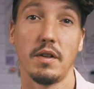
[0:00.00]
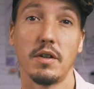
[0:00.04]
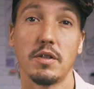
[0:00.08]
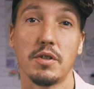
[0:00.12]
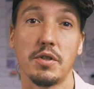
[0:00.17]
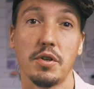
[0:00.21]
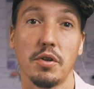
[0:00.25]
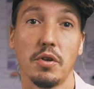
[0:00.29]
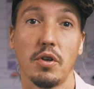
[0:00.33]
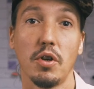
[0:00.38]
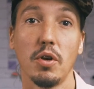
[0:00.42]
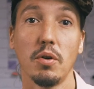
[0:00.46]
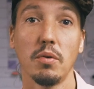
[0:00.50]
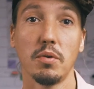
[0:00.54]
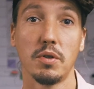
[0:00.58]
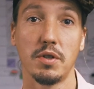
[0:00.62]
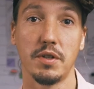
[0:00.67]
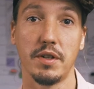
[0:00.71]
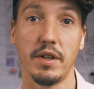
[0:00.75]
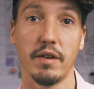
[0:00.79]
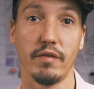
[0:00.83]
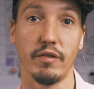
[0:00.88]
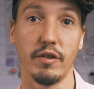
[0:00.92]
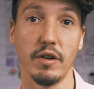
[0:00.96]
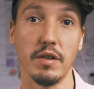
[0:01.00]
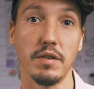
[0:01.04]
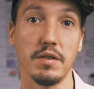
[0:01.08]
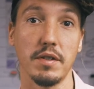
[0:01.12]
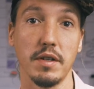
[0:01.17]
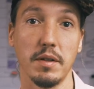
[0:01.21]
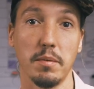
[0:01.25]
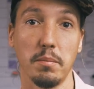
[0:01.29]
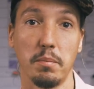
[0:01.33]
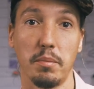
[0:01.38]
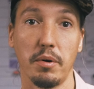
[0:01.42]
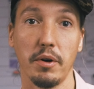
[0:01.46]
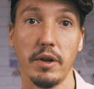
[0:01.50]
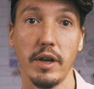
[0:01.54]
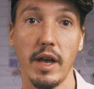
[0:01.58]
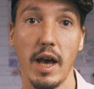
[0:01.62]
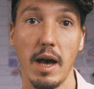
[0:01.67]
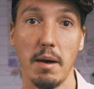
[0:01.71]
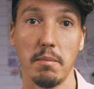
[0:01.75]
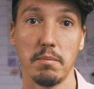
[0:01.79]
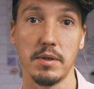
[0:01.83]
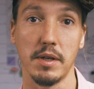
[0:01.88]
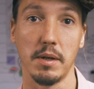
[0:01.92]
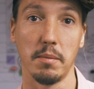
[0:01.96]
There's a huge difference in
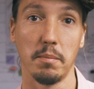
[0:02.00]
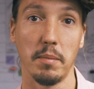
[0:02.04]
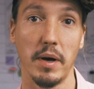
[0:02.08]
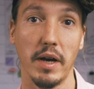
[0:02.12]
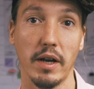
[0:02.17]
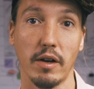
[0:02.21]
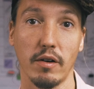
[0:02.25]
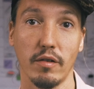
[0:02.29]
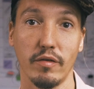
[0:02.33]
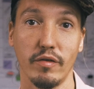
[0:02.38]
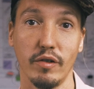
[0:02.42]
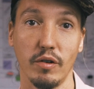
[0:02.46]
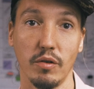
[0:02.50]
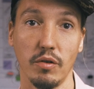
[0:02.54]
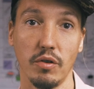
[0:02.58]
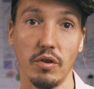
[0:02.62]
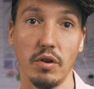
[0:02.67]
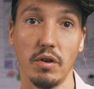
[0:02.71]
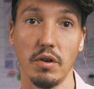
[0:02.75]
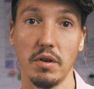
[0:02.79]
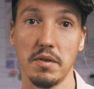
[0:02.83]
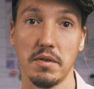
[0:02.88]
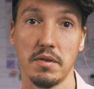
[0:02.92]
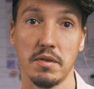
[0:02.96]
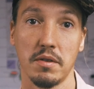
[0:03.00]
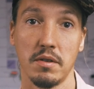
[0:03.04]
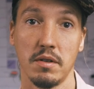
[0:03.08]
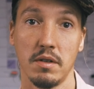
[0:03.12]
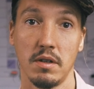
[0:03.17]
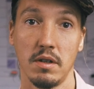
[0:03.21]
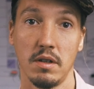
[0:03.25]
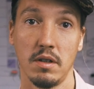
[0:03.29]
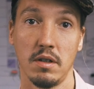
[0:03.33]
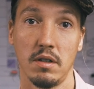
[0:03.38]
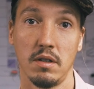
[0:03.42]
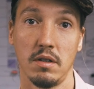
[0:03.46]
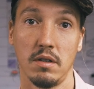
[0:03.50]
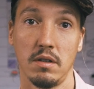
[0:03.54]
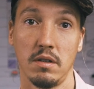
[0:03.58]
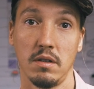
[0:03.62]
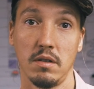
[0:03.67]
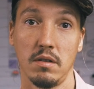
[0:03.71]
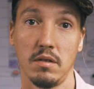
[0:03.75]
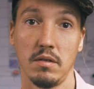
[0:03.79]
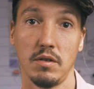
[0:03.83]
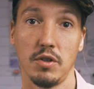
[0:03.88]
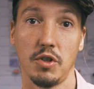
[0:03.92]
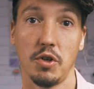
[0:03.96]
preamps and microphone noise.
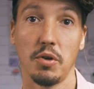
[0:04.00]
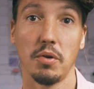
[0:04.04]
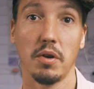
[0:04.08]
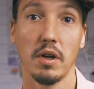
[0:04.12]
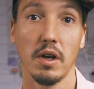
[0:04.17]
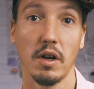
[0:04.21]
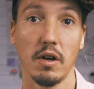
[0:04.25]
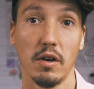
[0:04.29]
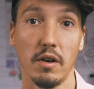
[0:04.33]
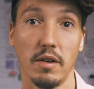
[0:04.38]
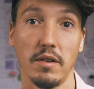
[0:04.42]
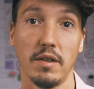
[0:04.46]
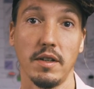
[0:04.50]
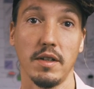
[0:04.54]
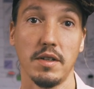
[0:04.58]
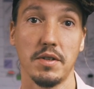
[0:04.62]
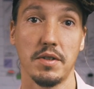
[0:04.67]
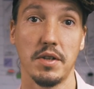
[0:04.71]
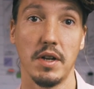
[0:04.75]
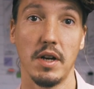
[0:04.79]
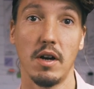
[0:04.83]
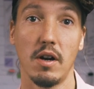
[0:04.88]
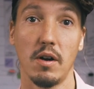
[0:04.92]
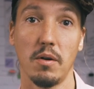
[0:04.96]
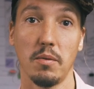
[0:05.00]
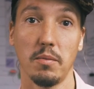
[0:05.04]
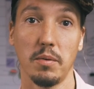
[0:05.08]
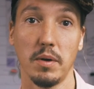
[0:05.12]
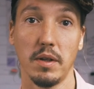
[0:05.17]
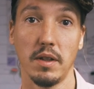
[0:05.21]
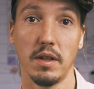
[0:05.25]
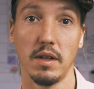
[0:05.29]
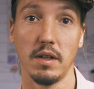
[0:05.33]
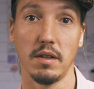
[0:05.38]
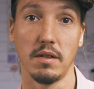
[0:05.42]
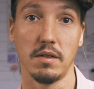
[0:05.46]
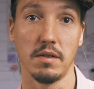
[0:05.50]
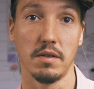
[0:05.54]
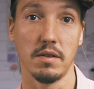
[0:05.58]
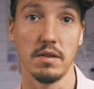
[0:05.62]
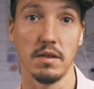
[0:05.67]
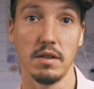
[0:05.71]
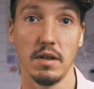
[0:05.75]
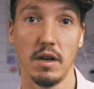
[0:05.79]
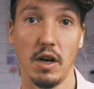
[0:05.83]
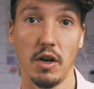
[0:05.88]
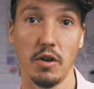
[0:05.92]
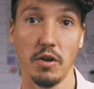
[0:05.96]
Shooting on a DSLR with its
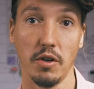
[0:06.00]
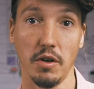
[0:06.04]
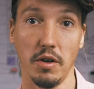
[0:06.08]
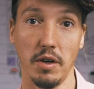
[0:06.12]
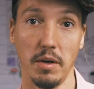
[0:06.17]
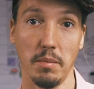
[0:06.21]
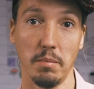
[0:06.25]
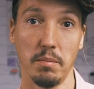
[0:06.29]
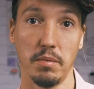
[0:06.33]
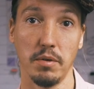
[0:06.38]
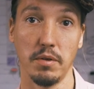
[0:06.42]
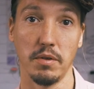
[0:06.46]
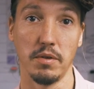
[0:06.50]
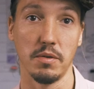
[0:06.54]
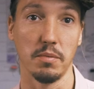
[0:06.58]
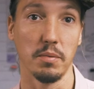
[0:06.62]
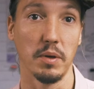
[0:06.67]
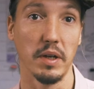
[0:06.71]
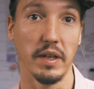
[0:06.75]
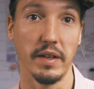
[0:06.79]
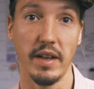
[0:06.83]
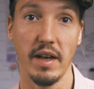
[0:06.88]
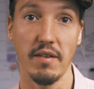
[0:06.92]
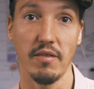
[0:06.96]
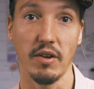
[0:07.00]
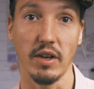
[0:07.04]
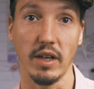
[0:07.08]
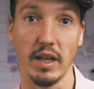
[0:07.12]
audio inputs will never